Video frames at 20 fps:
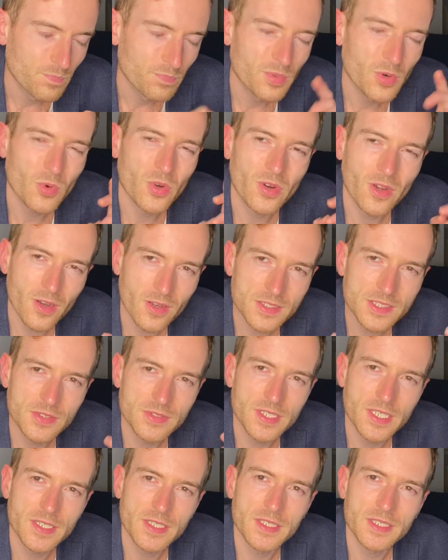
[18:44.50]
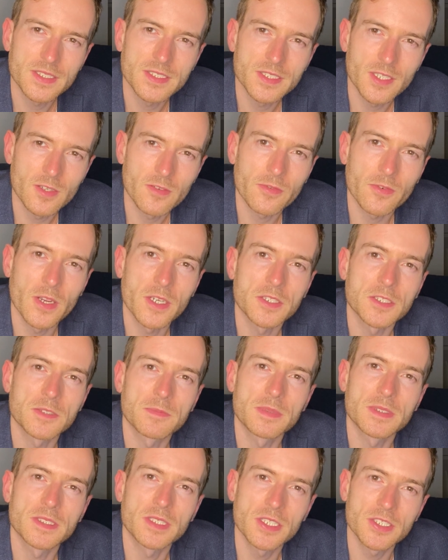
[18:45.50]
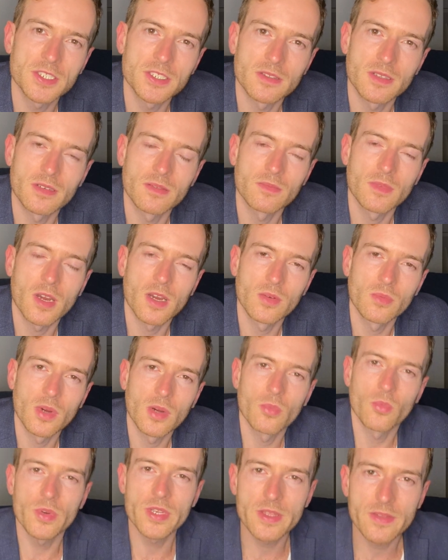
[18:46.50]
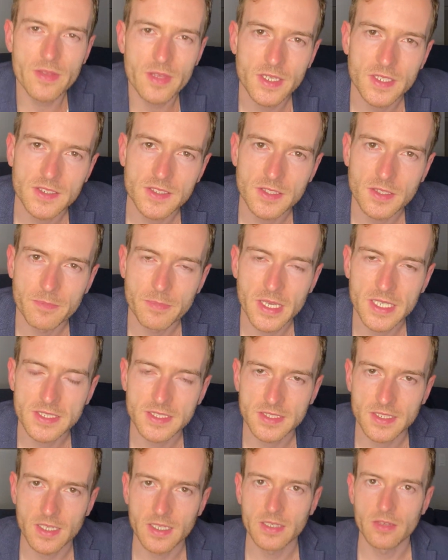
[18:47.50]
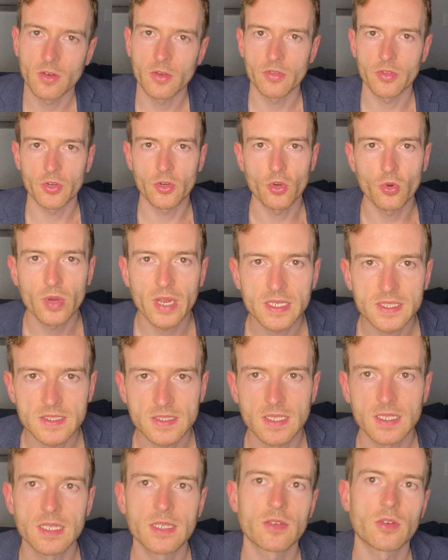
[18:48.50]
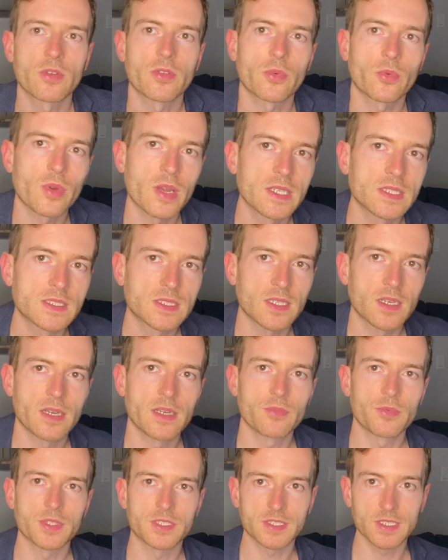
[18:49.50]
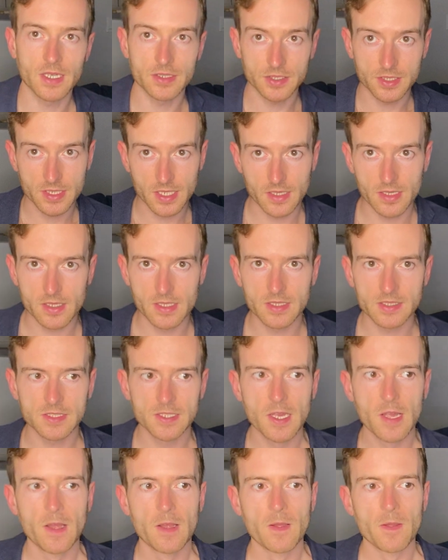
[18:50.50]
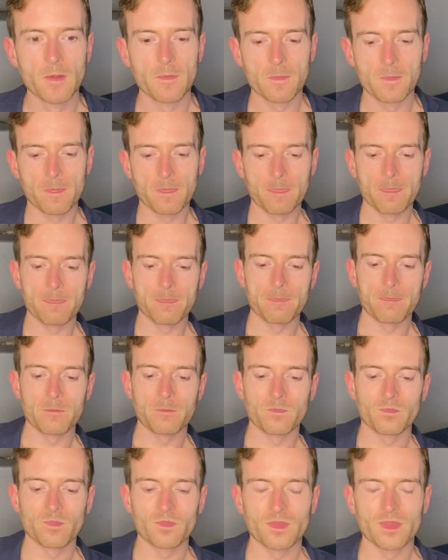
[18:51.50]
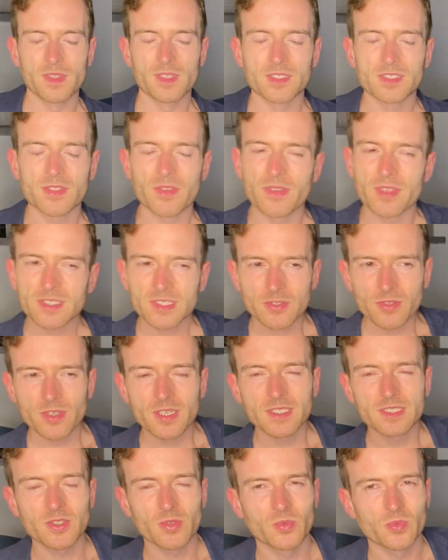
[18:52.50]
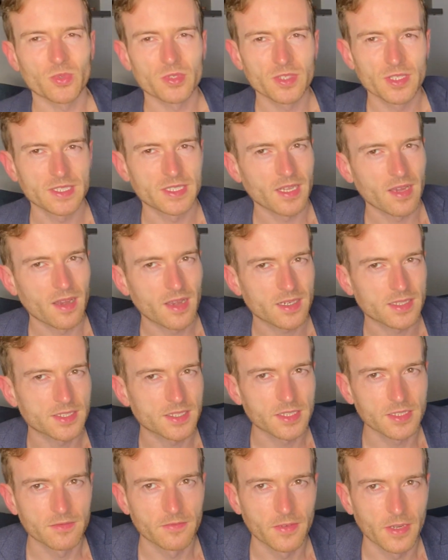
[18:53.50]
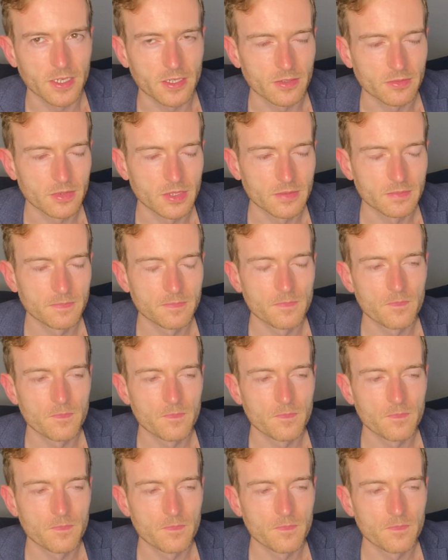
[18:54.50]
But we're also taking a self-righteous position on, on what we think is the best side, or the correct side, or the right side with Sagittarius. So this creates a really toxic environment.